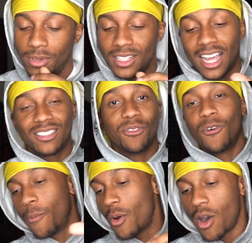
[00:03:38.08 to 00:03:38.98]
We got the
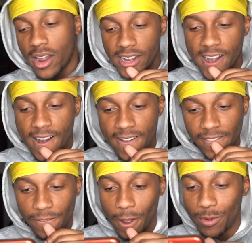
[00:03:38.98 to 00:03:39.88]
football in there.
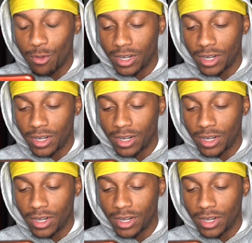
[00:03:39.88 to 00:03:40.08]
Feel me?